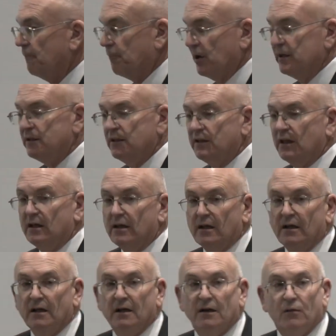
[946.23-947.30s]
But
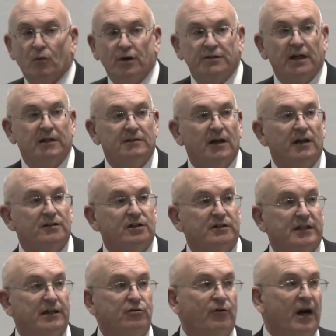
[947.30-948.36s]
what that does
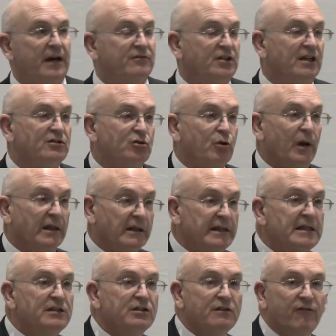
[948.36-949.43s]
is that drives us to at
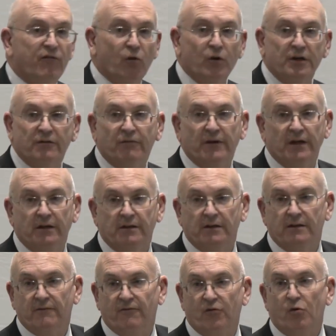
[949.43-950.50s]
least four different
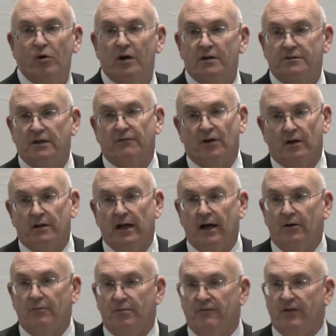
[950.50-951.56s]

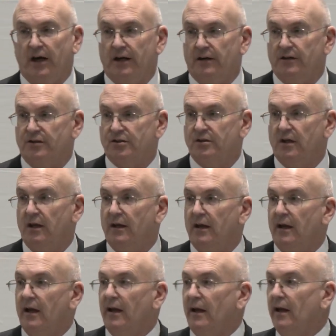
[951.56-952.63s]
cloud providers,
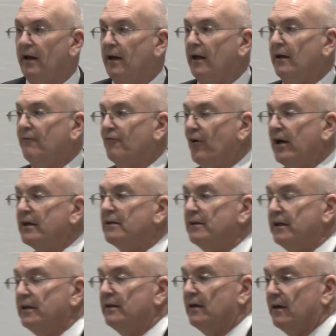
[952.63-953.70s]
and
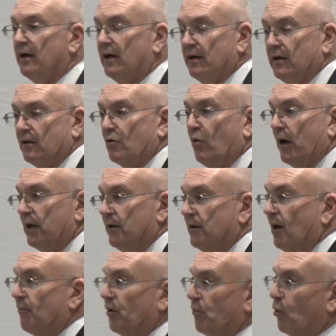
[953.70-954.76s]
frankly, quite a
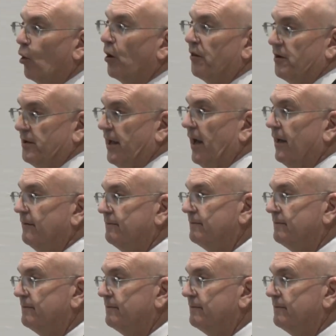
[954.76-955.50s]
number more than that.